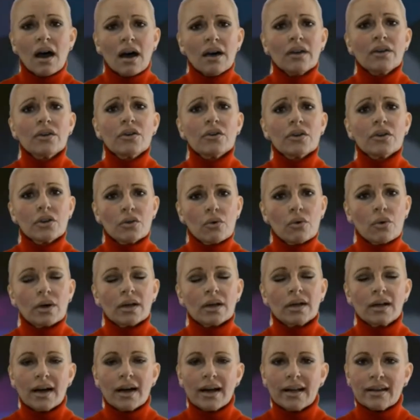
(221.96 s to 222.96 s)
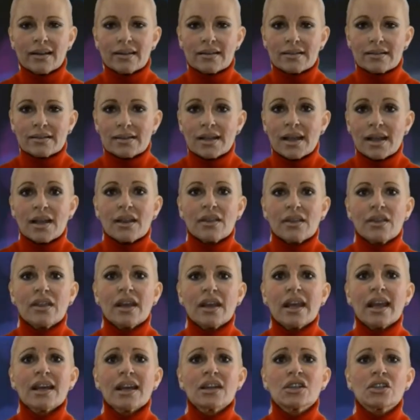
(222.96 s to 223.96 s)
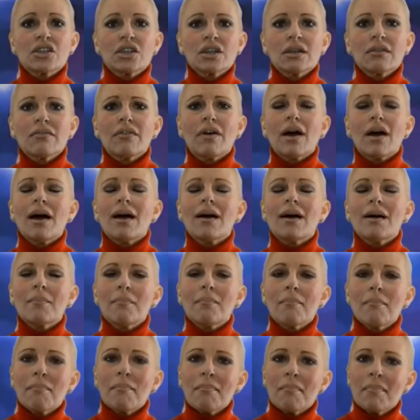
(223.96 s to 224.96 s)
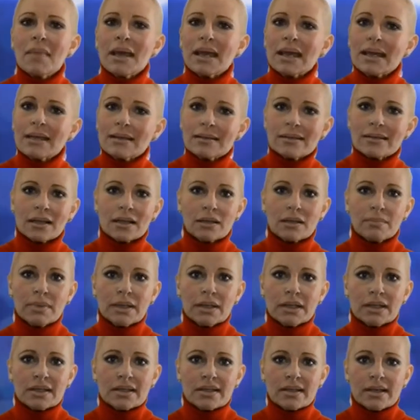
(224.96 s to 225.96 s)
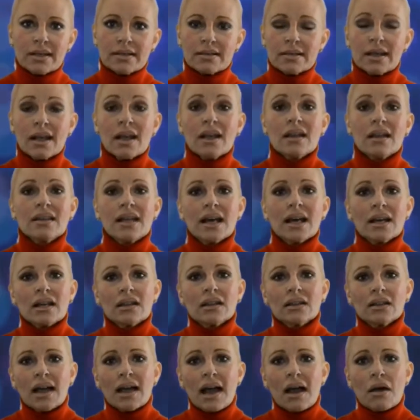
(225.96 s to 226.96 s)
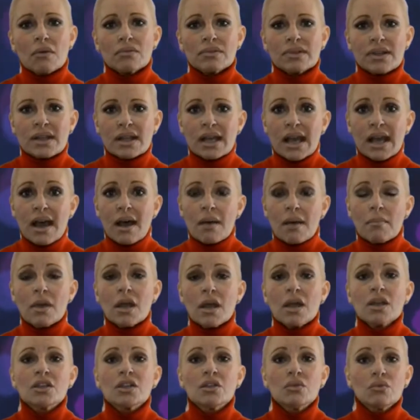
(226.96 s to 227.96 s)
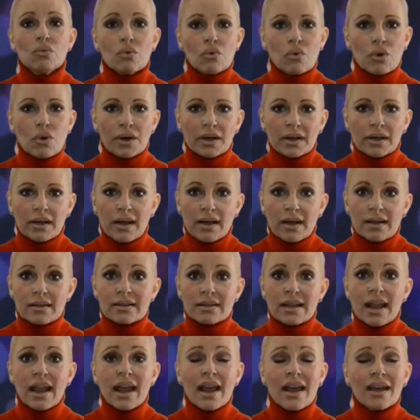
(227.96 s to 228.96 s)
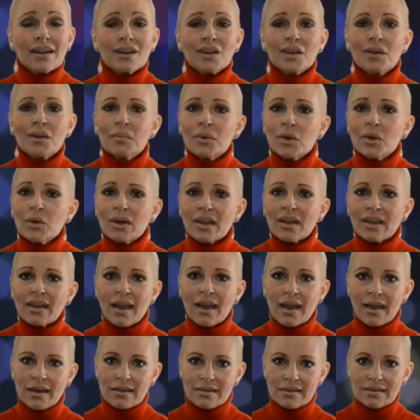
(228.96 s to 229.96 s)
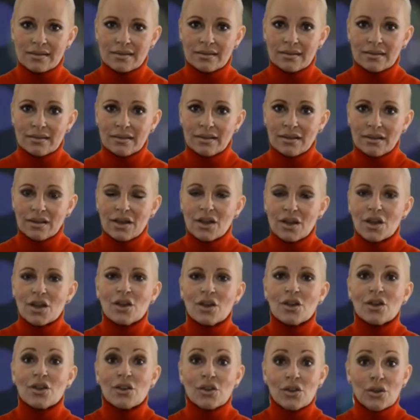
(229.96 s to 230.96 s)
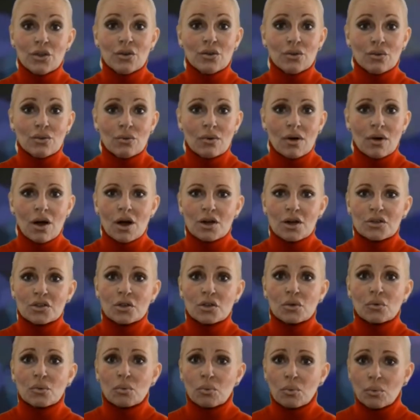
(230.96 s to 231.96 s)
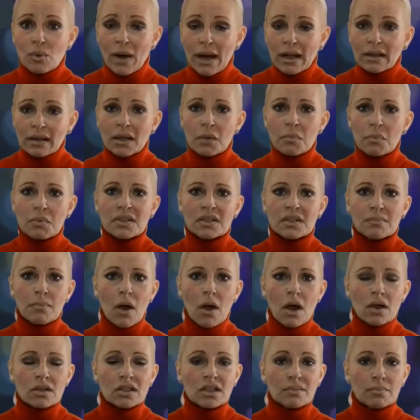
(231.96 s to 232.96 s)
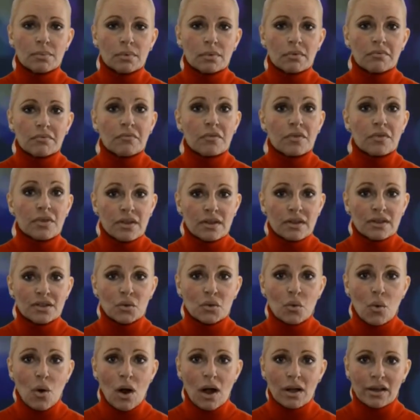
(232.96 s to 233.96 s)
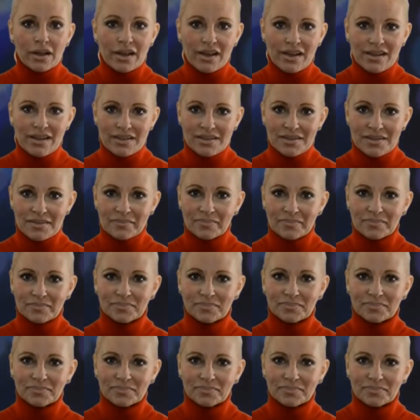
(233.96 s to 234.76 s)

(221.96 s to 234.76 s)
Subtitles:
Under your guidance, they achieve amazing abilities that allows them to organize and communicate. You are directly responsible for these qualities.